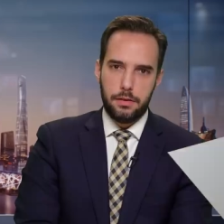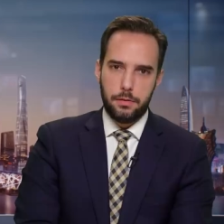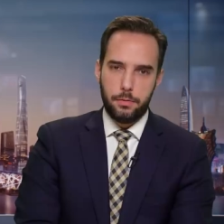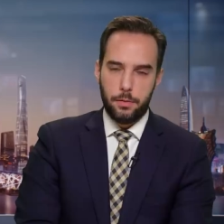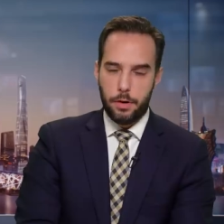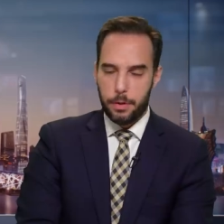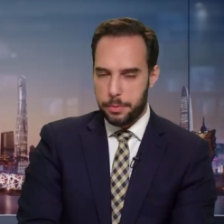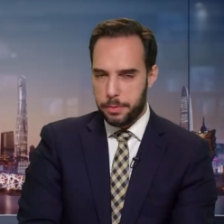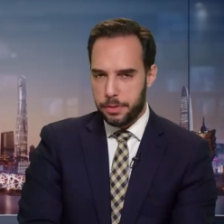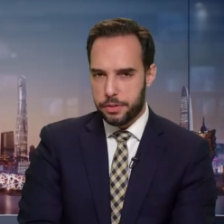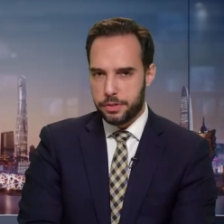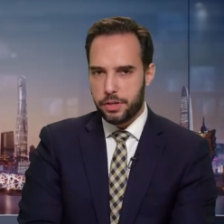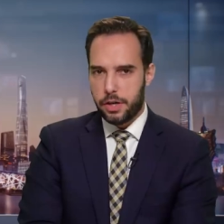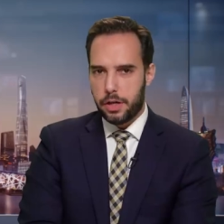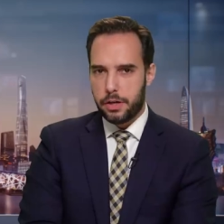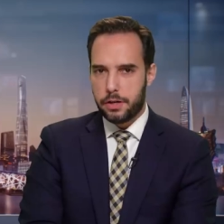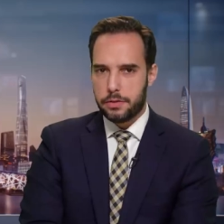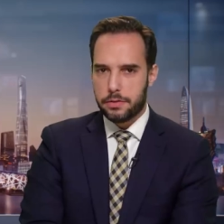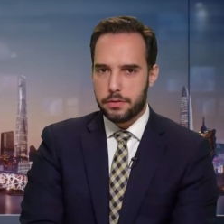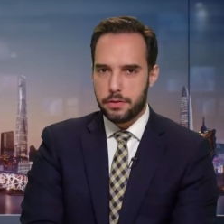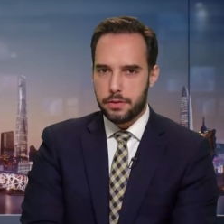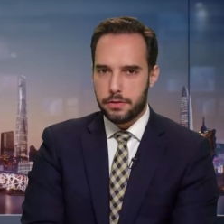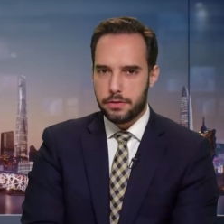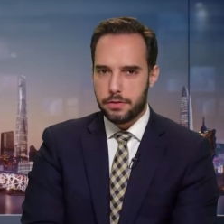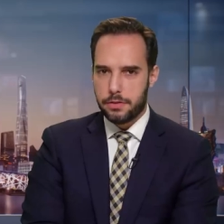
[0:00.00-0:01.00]
Welcome to China
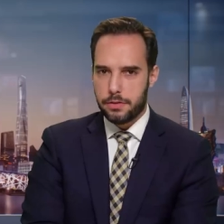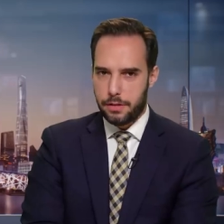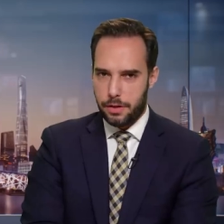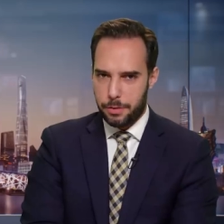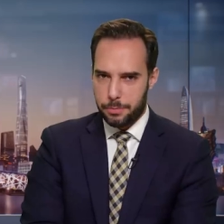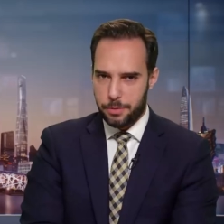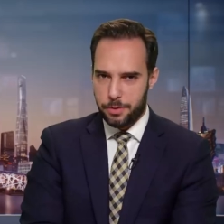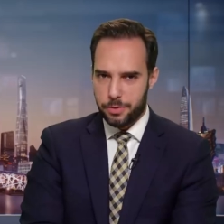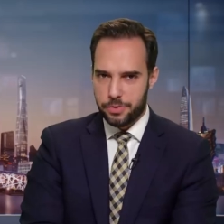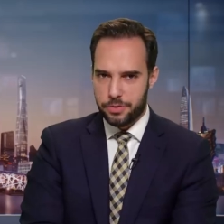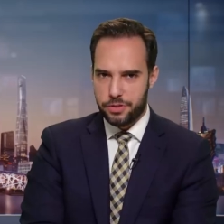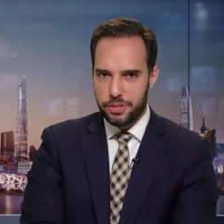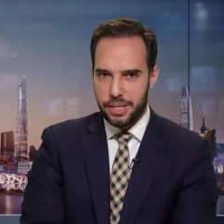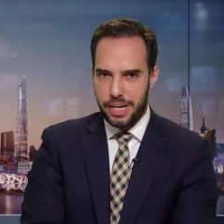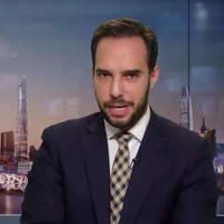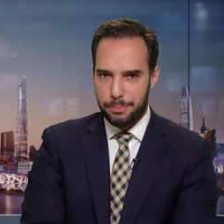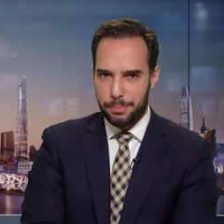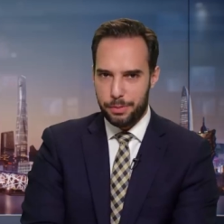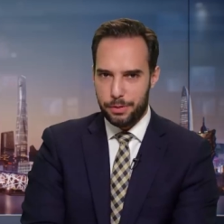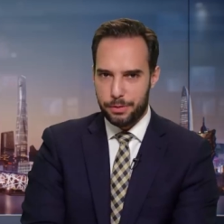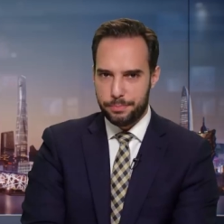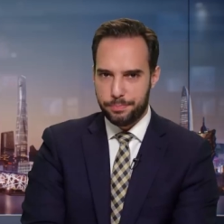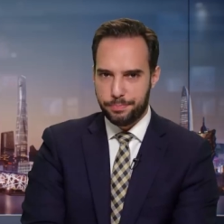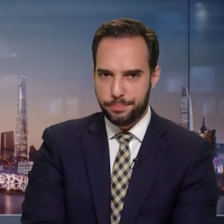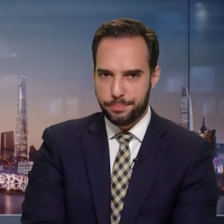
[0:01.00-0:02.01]
Uncensored, and I'm Chris
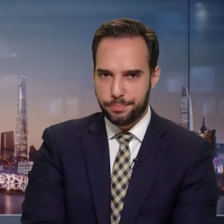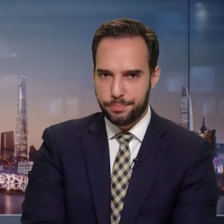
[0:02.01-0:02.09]
Chappell.